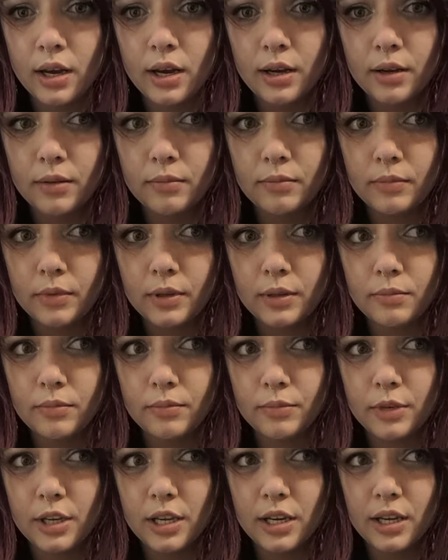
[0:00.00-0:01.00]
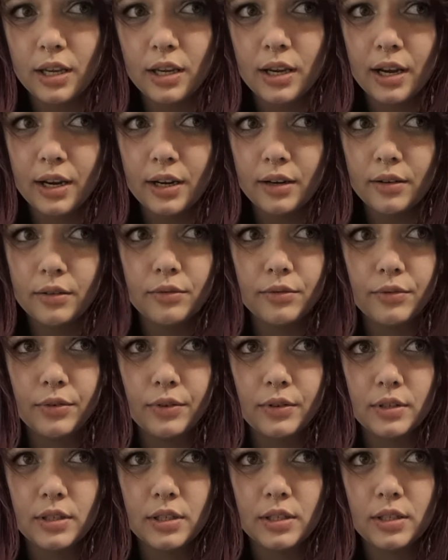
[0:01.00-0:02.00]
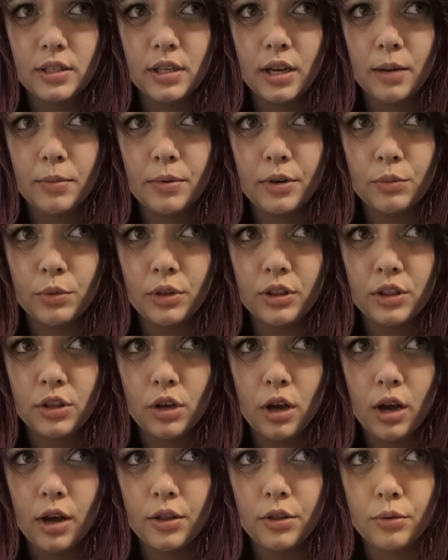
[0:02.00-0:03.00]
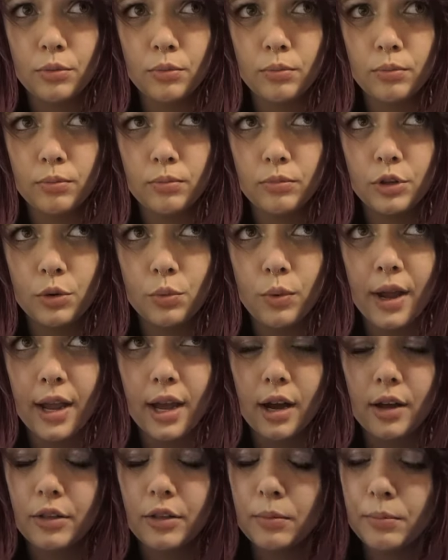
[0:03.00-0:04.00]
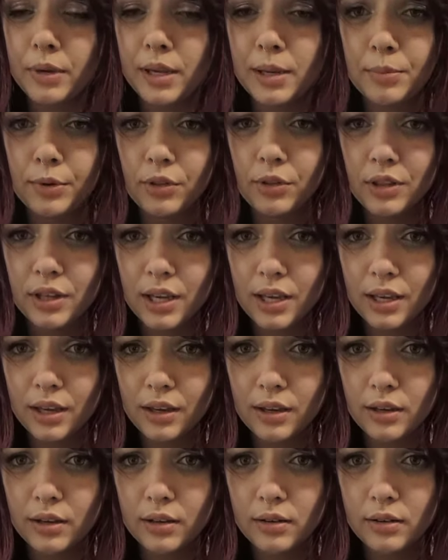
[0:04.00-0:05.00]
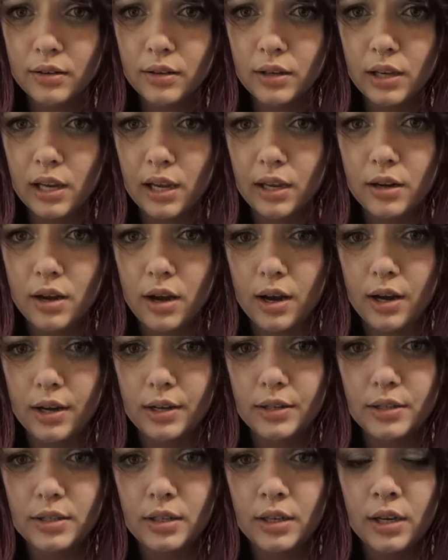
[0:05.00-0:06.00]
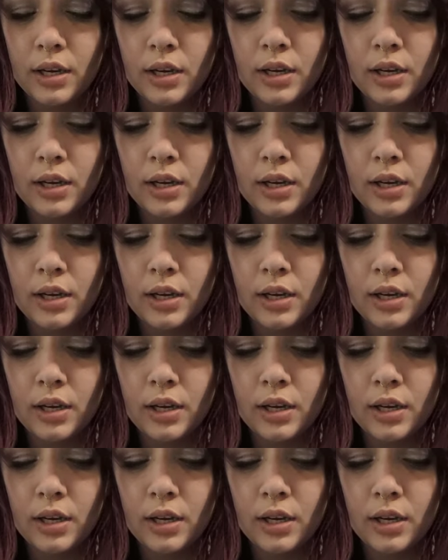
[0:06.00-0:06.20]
Um, getting kind of stubborn with the other the way other people think and not